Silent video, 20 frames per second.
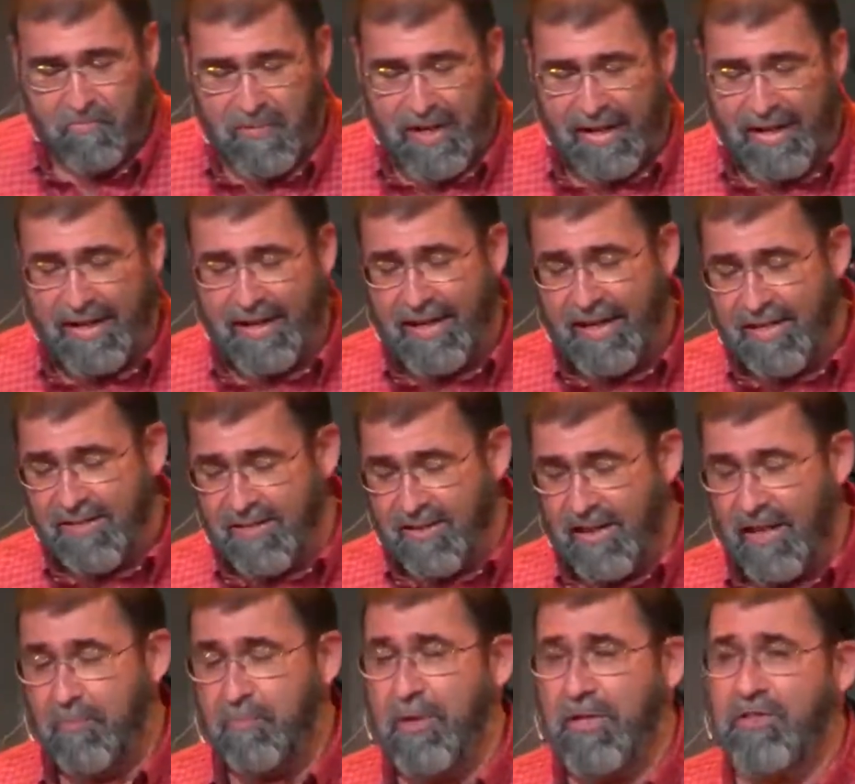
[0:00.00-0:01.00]
And He's
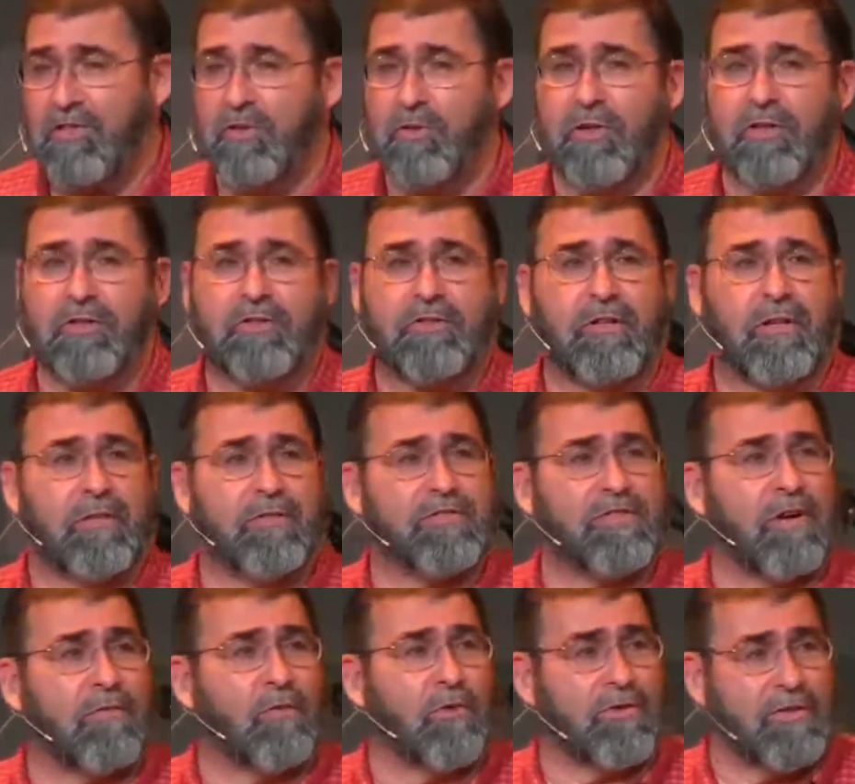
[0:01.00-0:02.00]
led me to it
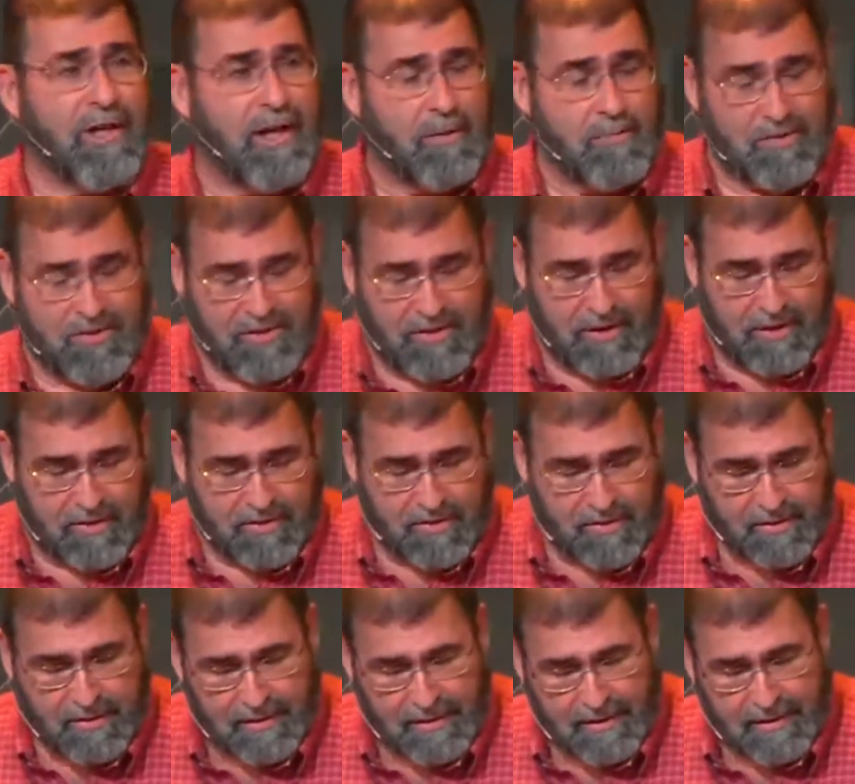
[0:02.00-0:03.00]
several times
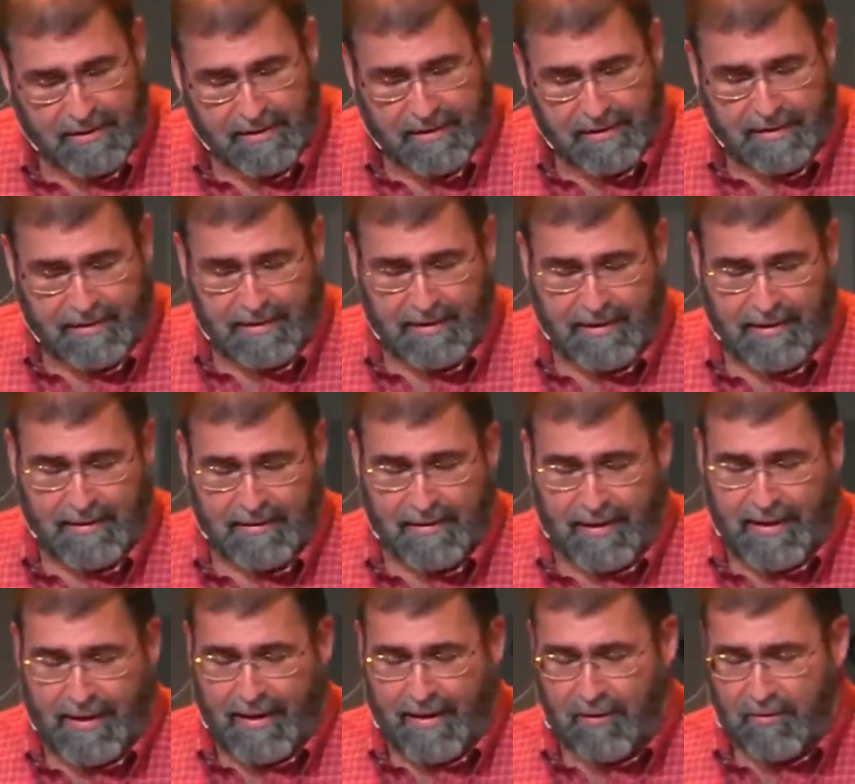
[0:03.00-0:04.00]
since.
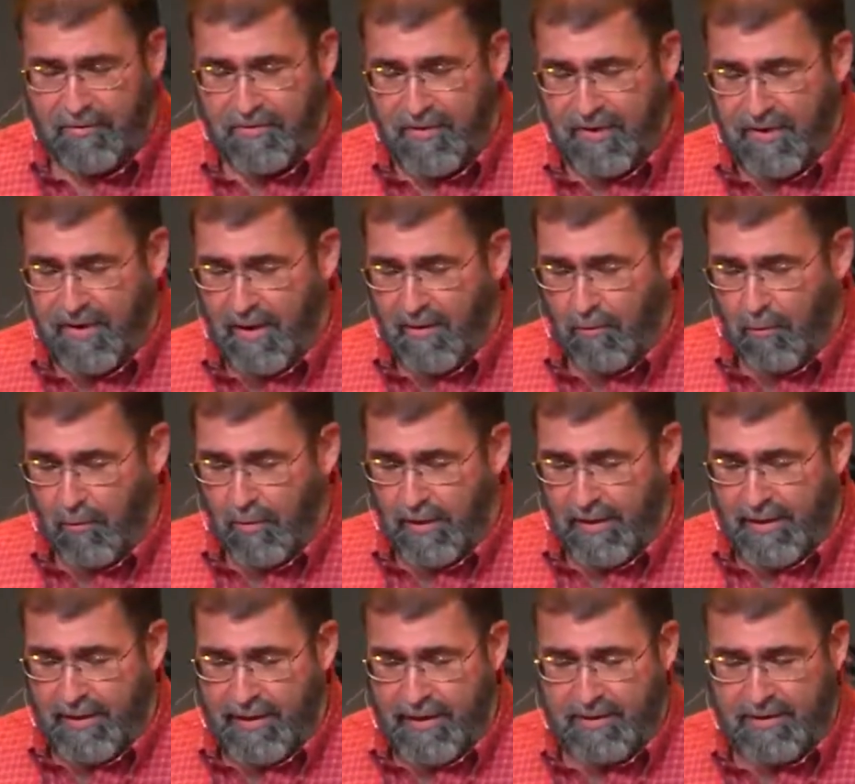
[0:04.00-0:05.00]
I don't think you ever
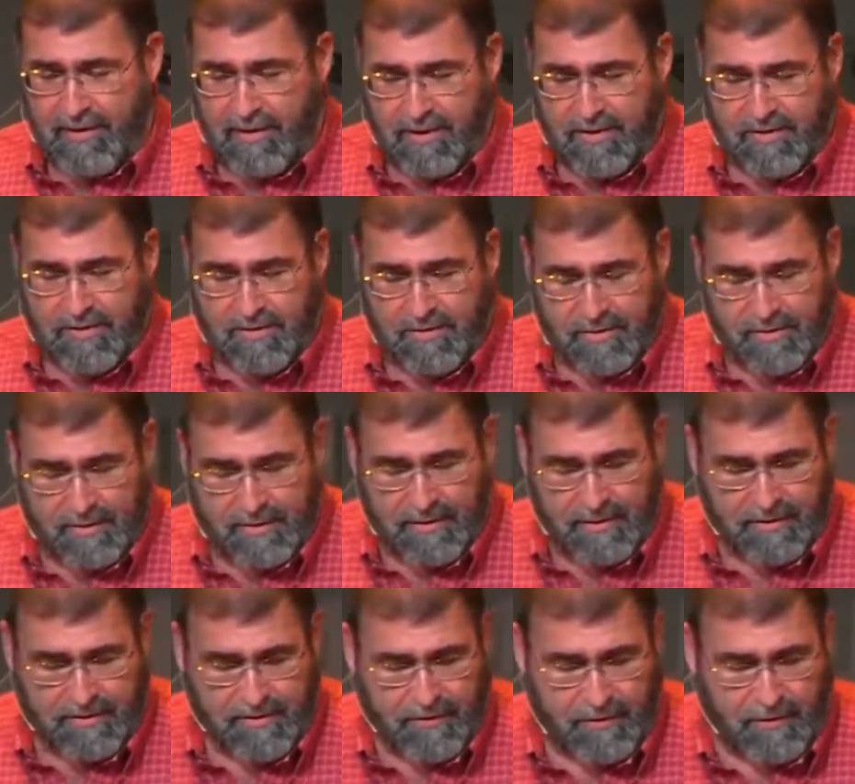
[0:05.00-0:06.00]
really get this
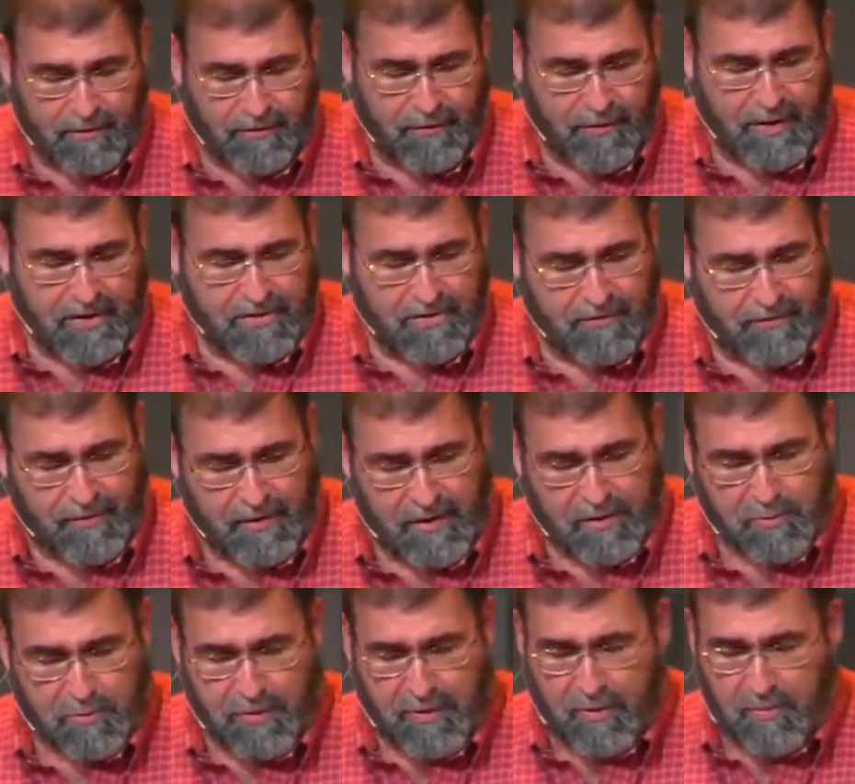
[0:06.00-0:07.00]
until you're face to
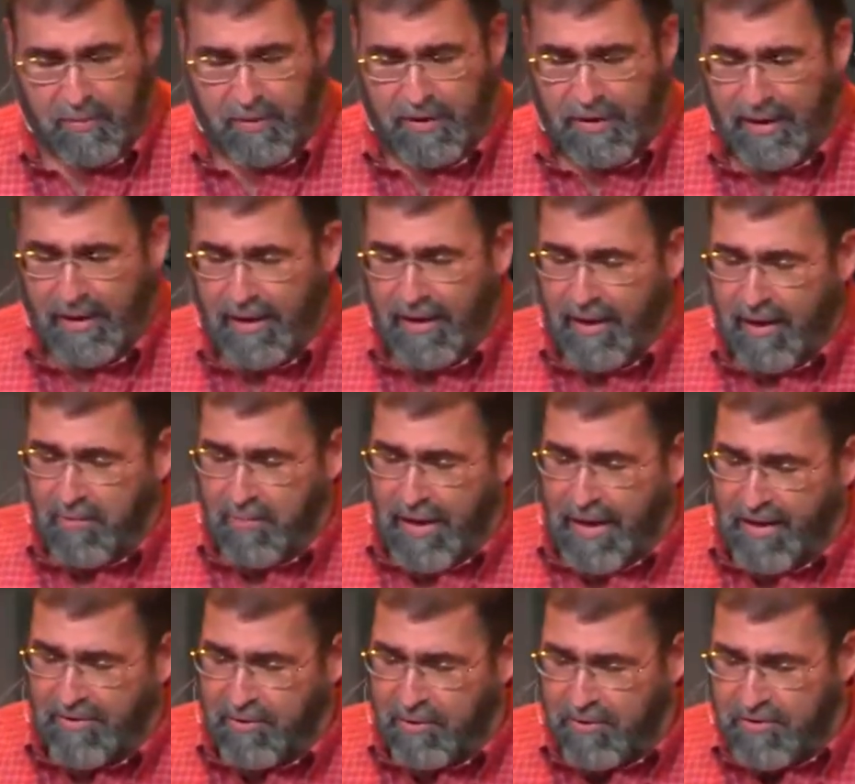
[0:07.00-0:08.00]
face with Him. But in
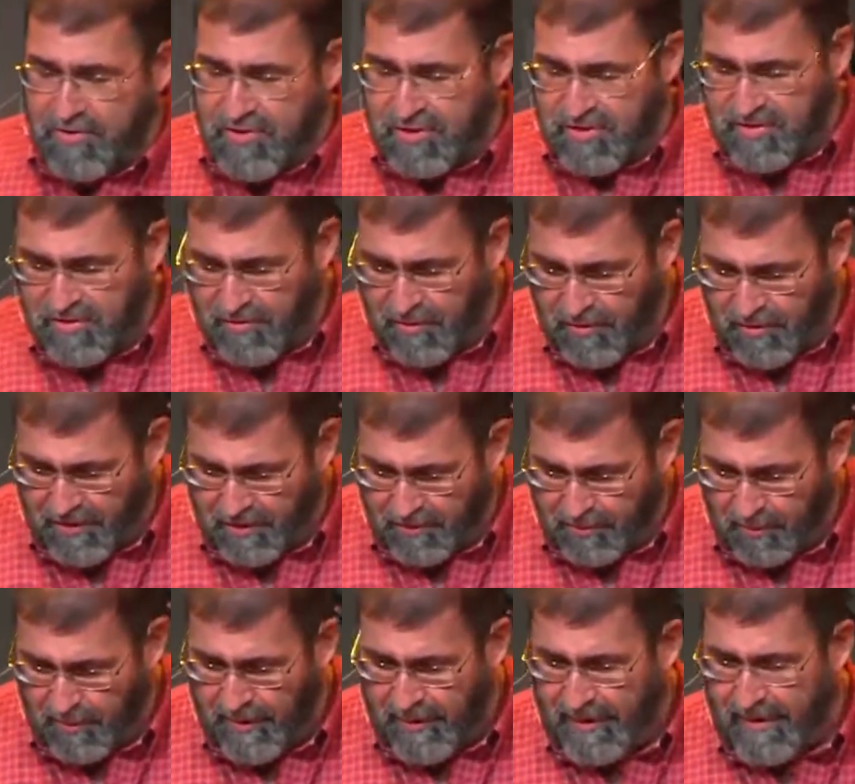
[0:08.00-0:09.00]
Matthew
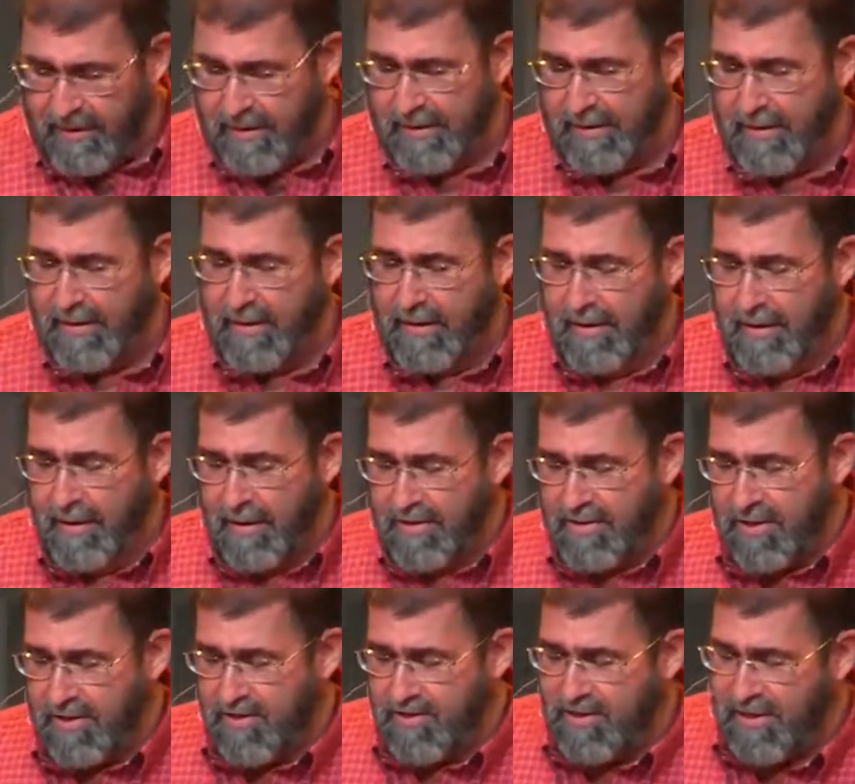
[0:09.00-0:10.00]
6:33, it
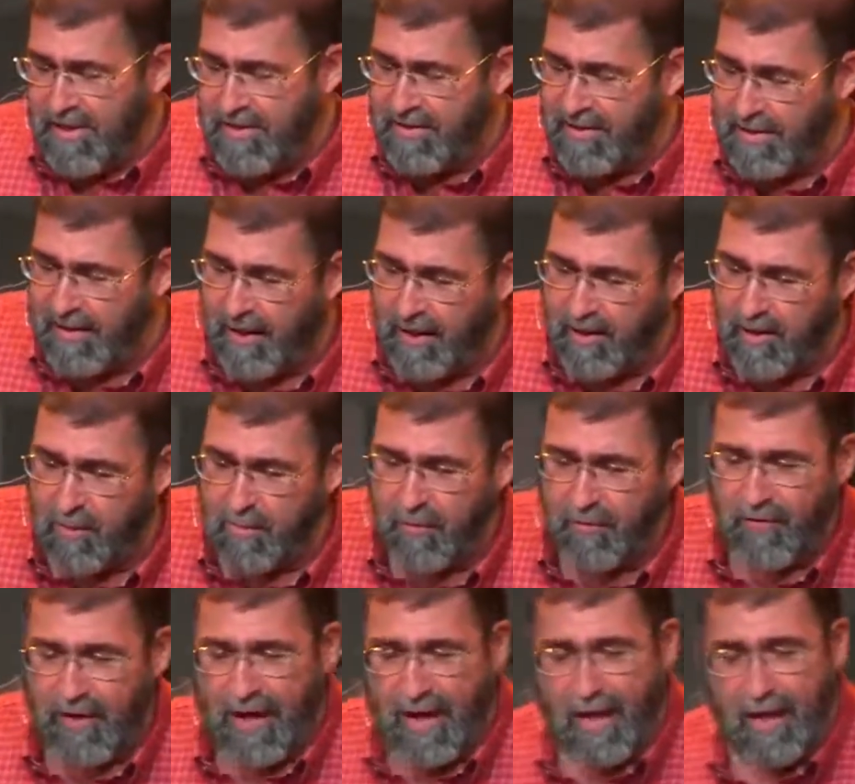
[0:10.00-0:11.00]
says, "Seek the kingdom
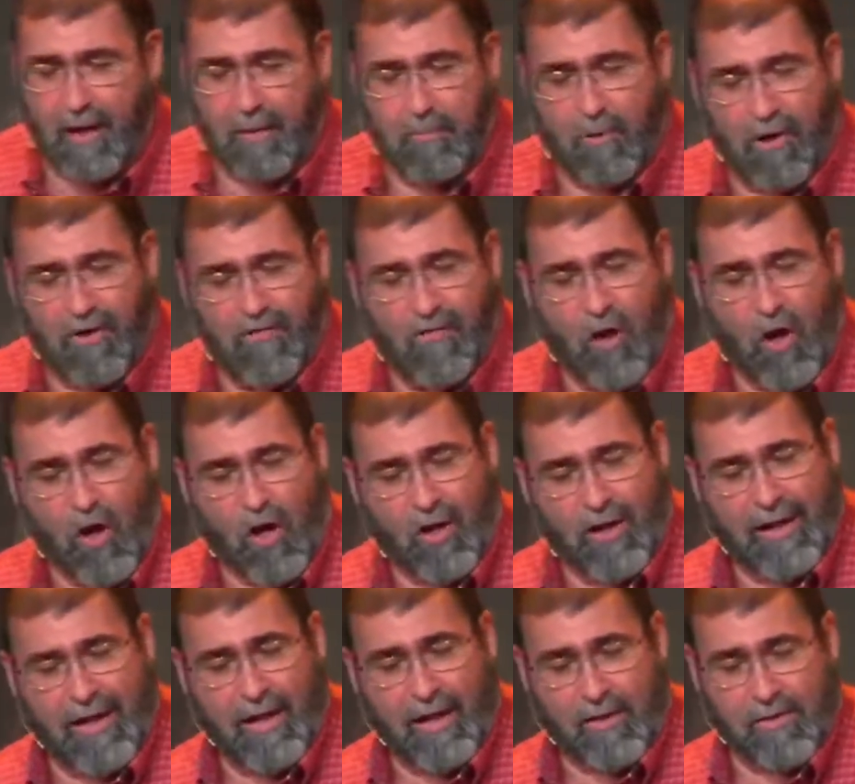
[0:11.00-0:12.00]
of God above
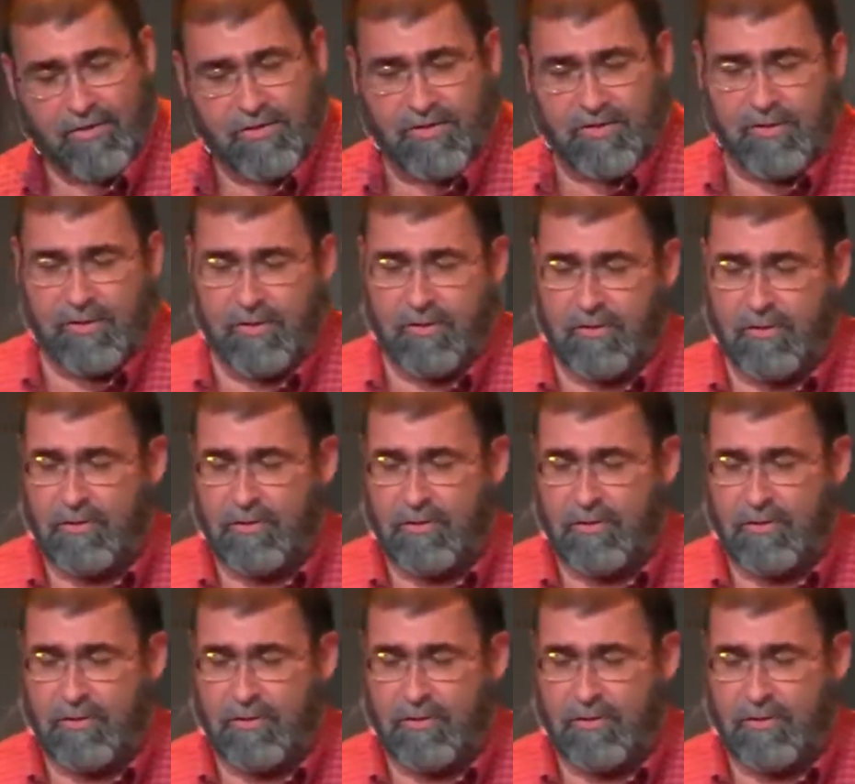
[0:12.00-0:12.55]
all else